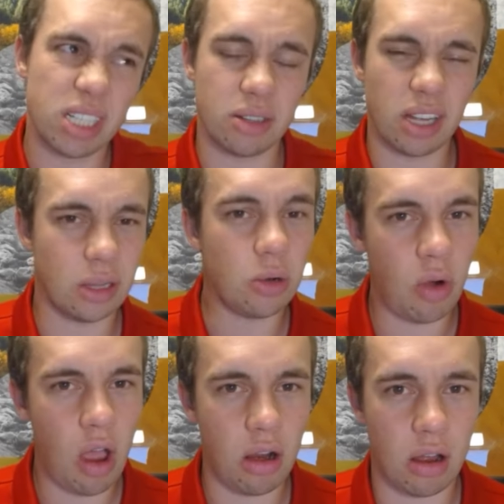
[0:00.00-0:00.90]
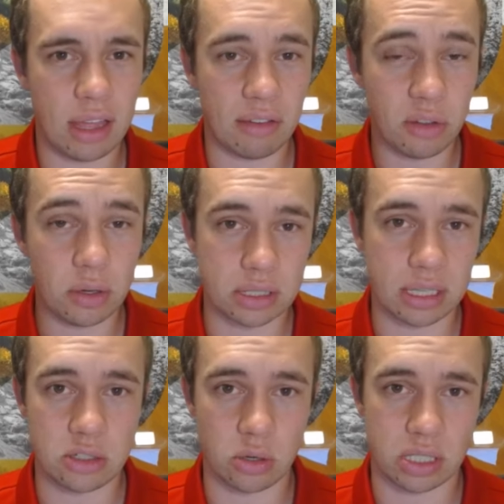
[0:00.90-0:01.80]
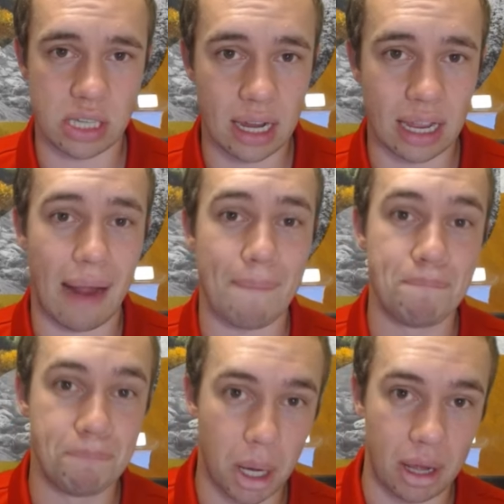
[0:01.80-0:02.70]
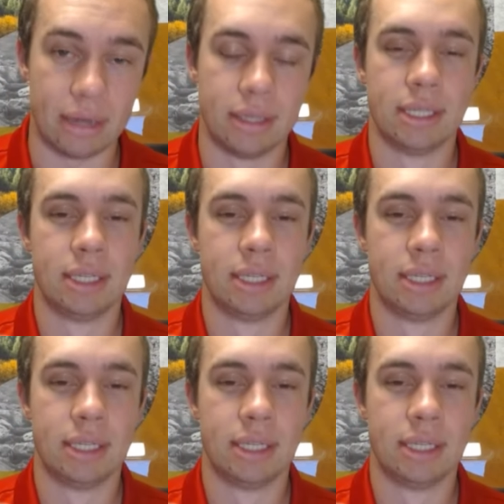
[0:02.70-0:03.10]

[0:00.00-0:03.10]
a little wrong on that Florida State-Georgia Tech game. But